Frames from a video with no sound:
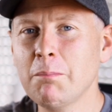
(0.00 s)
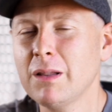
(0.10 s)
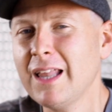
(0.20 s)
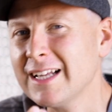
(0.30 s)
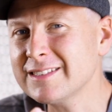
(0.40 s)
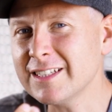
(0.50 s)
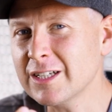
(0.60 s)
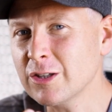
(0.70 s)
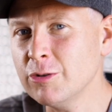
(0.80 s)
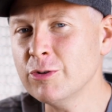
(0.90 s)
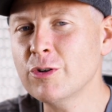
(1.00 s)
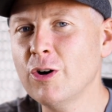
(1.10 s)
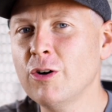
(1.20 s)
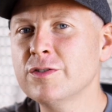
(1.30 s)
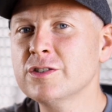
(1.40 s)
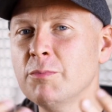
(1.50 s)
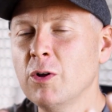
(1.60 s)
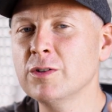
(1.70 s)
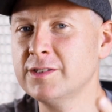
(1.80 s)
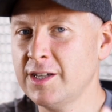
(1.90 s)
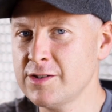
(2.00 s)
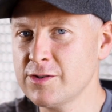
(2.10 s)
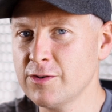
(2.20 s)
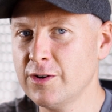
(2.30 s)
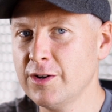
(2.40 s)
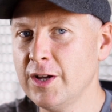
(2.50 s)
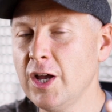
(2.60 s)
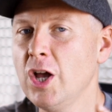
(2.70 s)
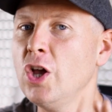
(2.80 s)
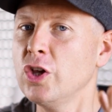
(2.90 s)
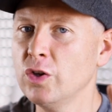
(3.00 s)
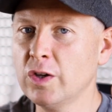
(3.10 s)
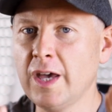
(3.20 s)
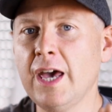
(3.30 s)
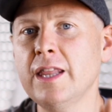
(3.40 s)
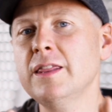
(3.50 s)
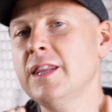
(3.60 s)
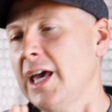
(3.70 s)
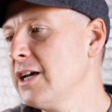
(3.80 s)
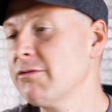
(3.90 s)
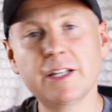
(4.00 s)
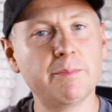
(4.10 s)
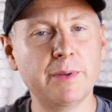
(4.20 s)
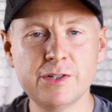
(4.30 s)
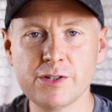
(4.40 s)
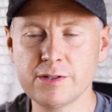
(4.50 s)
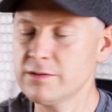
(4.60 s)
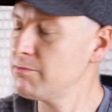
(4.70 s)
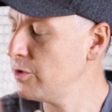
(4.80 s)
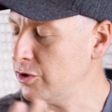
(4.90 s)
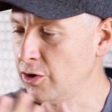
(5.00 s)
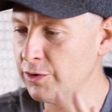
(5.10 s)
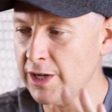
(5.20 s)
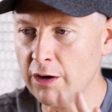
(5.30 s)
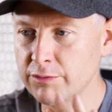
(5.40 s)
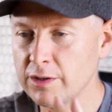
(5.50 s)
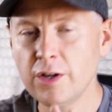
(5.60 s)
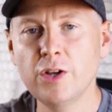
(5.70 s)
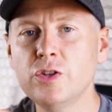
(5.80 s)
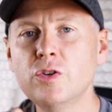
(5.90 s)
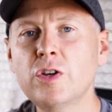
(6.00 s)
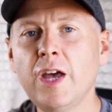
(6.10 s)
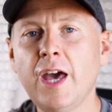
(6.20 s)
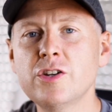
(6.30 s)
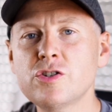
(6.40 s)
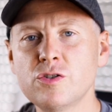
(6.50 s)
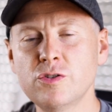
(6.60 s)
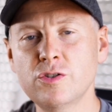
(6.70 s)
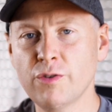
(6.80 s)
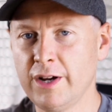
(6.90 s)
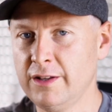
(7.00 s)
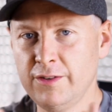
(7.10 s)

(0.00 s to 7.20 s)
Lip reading: plastic look of small sensor. You can take great pictures, no doubt. You can shoot great